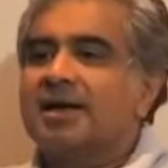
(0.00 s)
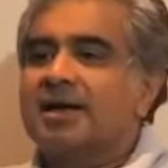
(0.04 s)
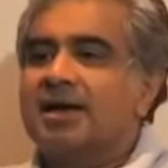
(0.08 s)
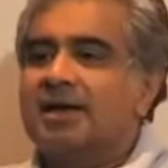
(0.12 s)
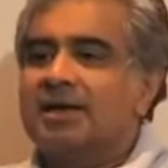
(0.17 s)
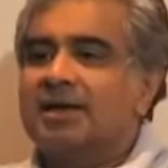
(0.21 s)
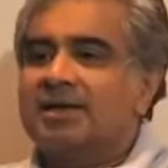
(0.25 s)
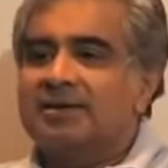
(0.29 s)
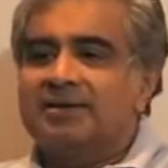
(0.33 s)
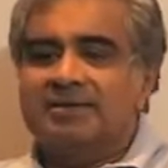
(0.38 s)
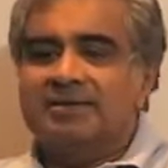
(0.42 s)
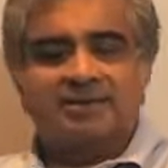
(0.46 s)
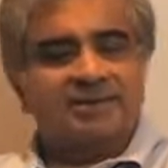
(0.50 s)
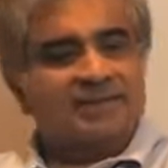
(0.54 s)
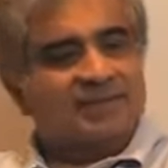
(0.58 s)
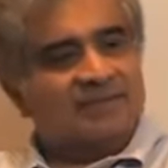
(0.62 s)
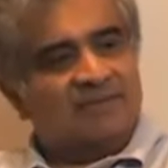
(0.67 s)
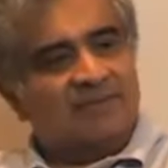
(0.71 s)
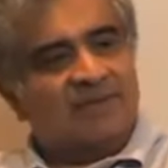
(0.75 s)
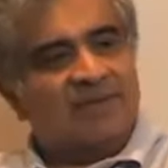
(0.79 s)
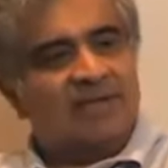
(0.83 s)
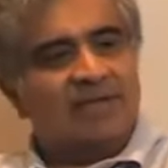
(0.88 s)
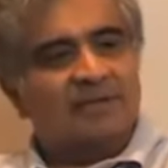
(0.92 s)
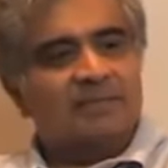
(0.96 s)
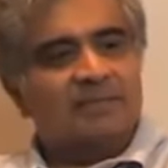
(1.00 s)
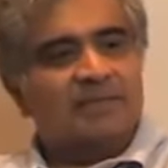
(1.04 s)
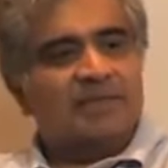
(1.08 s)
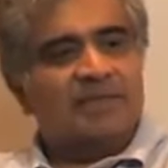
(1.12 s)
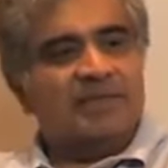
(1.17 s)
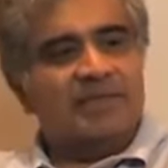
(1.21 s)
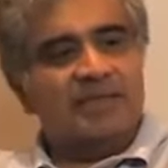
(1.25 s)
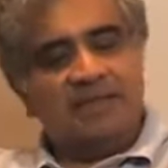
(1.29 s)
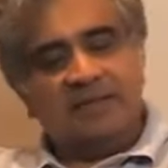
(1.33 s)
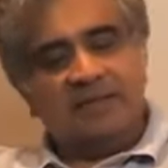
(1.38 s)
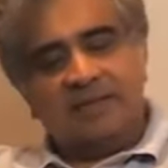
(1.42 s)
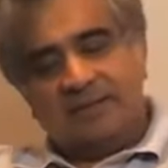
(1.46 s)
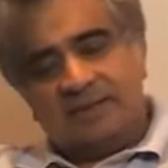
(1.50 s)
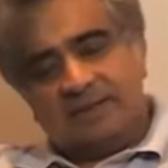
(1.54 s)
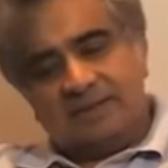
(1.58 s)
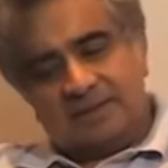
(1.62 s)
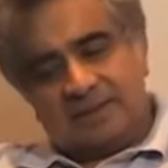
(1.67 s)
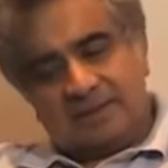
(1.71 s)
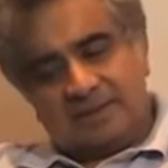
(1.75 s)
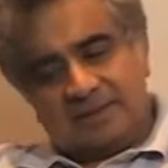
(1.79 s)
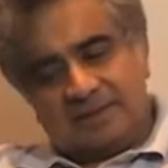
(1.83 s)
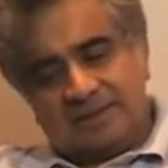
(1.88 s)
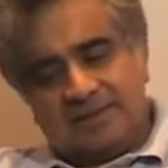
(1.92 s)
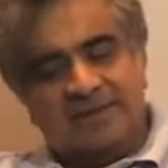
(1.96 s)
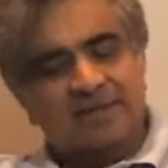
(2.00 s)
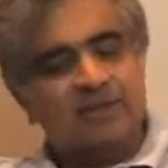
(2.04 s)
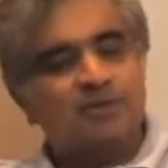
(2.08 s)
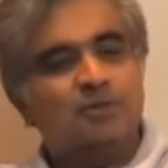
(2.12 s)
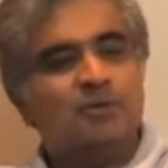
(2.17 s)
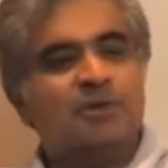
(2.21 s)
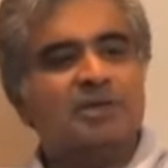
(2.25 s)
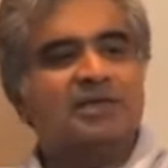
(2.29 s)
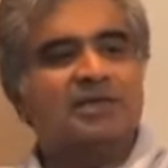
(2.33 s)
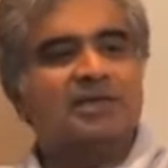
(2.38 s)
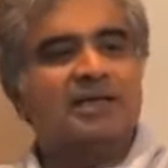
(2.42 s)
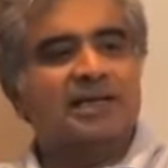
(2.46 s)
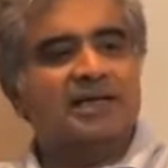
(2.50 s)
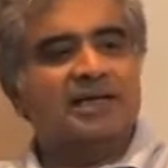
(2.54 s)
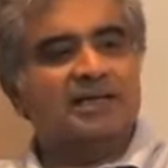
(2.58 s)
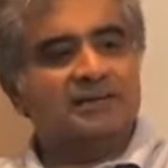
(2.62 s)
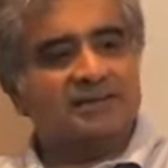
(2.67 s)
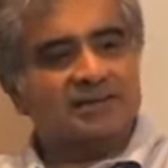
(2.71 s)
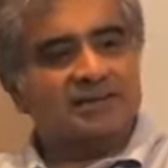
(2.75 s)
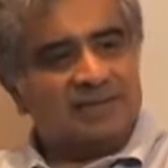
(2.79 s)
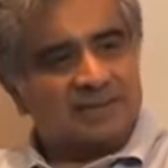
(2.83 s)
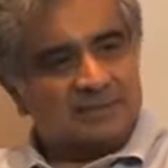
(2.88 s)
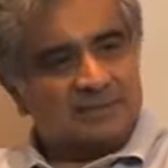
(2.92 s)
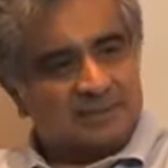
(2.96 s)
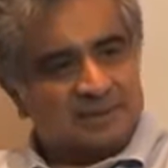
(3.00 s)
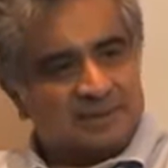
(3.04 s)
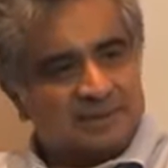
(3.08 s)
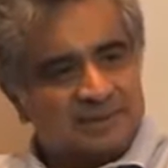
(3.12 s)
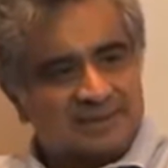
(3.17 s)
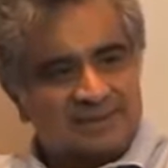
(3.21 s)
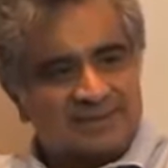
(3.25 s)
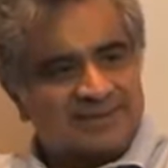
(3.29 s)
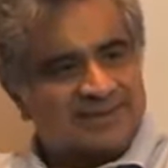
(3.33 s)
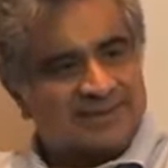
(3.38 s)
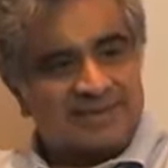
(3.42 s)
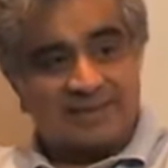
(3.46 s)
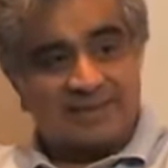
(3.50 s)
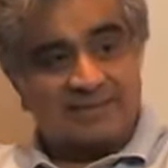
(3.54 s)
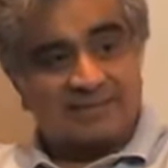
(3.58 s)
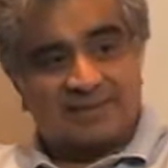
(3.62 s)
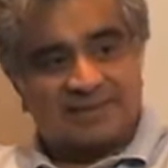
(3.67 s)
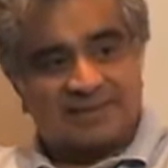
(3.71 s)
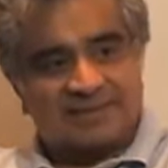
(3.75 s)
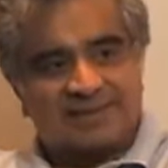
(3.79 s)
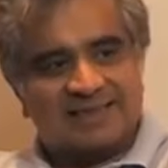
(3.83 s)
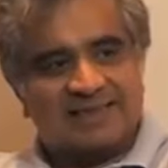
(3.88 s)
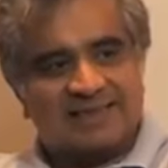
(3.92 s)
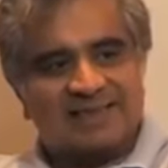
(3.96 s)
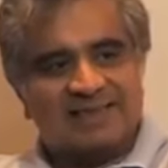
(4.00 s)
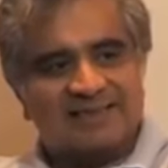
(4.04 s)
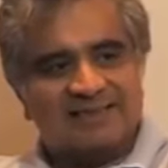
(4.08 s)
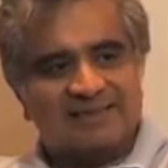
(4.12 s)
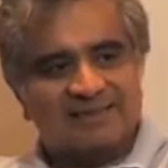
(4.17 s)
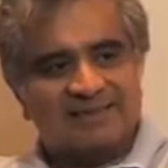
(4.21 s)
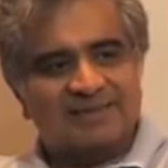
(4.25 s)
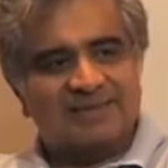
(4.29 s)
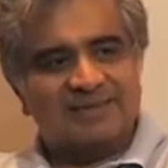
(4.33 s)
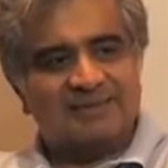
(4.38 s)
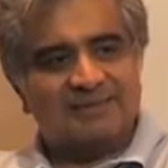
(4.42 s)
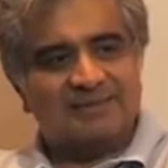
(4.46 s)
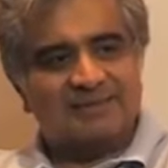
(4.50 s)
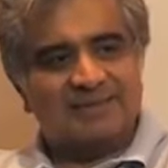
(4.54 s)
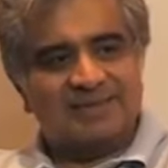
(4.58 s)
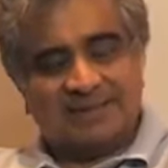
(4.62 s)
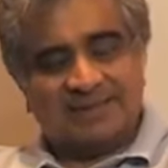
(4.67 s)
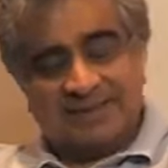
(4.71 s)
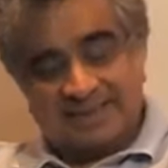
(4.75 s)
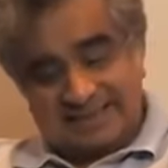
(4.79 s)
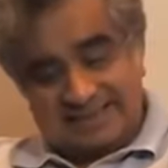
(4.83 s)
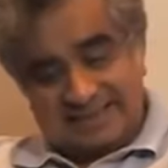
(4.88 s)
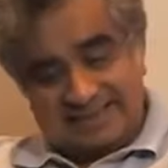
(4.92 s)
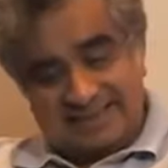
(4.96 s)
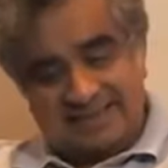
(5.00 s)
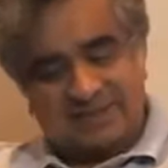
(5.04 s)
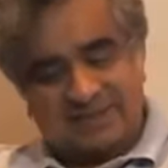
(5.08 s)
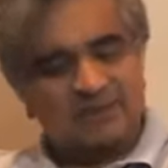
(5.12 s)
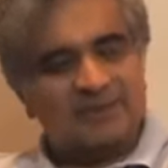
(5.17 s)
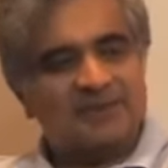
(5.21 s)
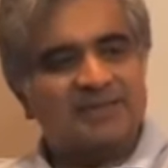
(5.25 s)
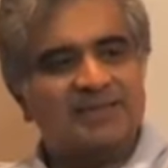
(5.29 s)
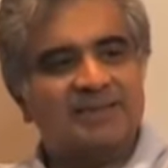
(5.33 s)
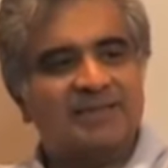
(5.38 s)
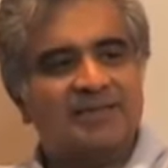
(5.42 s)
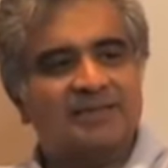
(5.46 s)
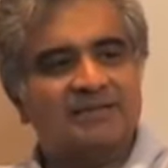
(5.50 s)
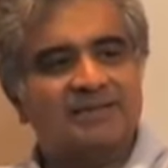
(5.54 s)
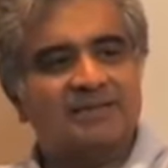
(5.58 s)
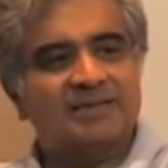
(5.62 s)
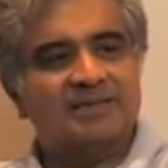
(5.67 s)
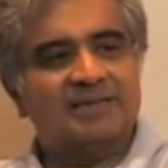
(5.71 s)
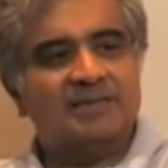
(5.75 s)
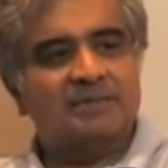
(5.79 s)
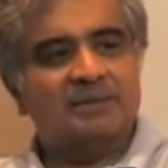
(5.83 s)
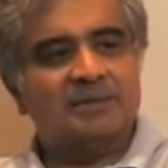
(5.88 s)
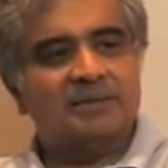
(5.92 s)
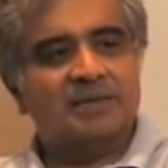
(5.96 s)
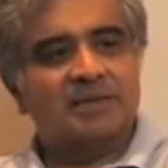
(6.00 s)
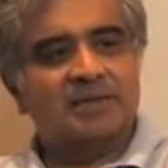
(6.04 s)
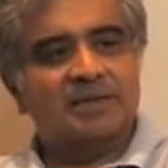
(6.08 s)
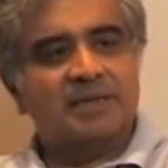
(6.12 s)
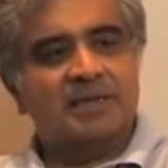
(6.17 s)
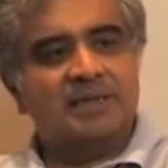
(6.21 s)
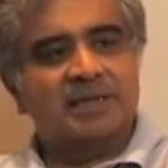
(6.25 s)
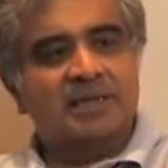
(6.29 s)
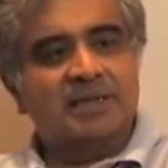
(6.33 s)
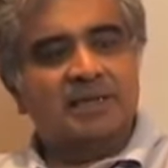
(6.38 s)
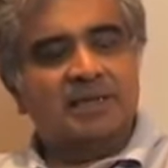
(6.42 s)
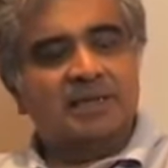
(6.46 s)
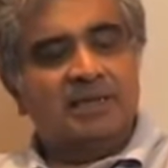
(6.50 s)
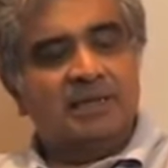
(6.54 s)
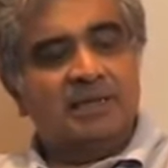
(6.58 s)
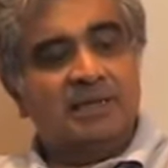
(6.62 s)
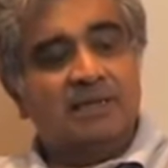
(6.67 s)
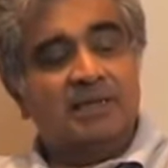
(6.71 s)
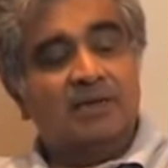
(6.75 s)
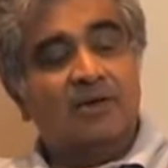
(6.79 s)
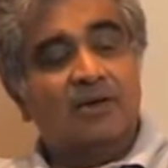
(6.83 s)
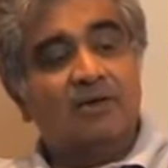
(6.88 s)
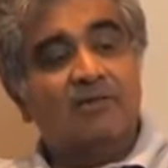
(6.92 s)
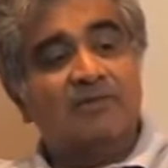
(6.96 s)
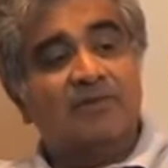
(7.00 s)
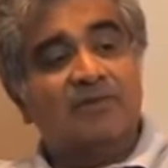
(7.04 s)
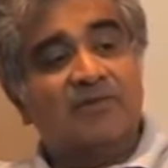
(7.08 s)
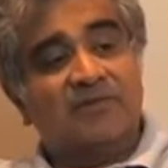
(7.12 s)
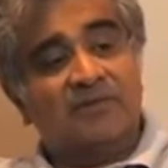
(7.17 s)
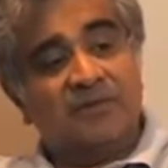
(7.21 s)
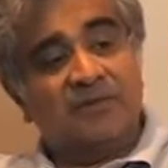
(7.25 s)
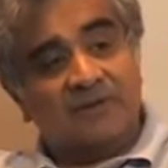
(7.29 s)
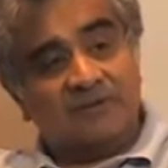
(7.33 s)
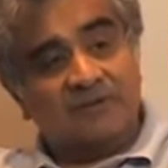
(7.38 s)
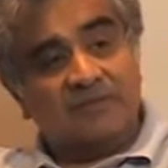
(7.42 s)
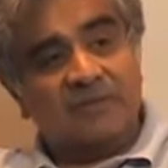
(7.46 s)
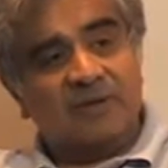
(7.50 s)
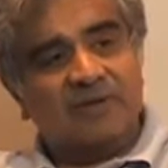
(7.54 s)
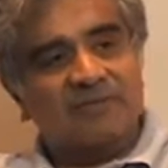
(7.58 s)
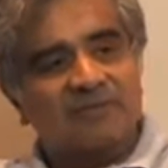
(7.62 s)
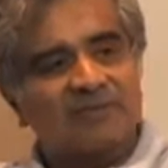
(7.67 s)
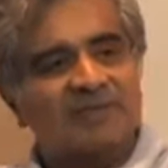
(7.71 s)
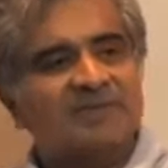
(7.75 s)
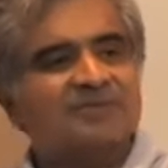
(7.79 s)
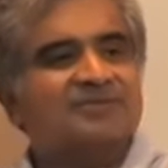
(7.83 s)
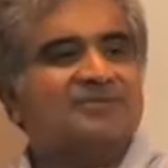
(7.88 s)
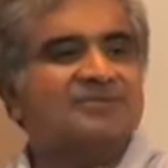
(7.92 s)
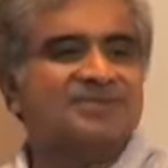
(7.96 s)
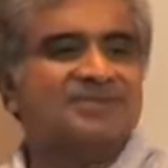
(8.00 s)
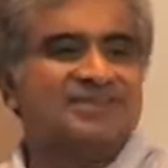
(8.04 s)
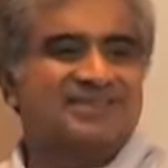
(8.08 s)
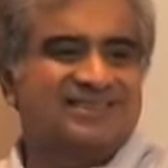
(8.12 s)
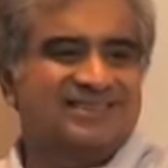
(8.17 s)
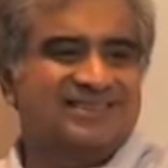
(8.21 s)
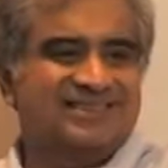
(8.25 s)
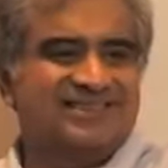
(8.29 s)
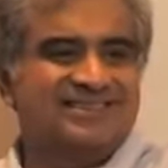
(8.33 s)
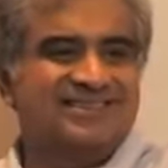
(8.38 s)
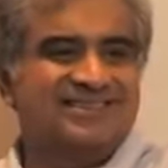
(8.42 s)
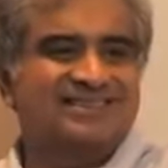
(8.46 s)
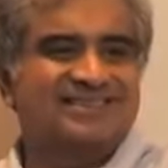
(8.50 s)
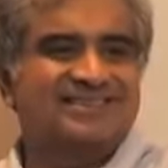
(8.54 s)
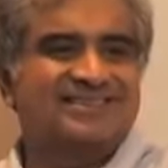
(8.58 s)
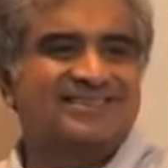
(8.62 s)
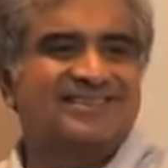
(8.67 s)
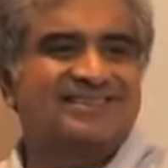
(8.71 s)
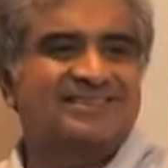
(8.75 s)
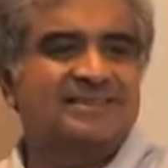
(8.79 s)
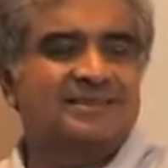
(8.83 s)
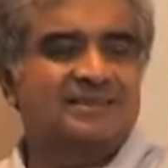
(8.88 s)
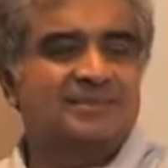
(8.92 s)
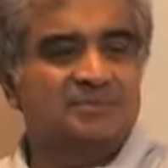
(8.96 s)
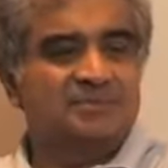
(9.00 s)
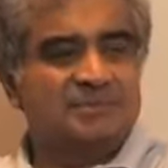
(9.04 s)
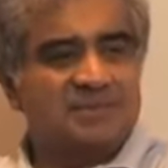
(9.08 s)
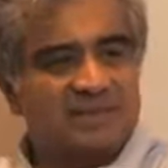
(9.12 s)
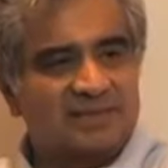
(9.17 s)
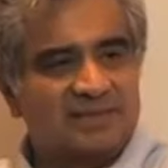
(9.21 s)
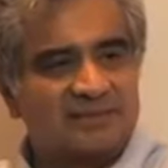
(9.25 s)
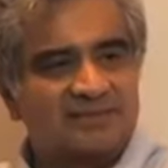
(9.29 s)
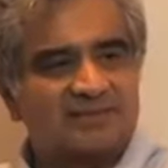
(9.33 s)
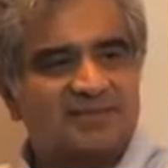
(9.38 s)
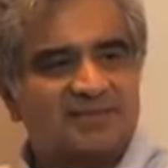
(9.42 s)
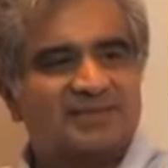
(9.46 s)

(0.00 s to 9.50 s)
And invariably, he'd seat you at the head of the table. He'd never sit at the head of the table. He'd seat you at the head of the table. He always served my wife himself.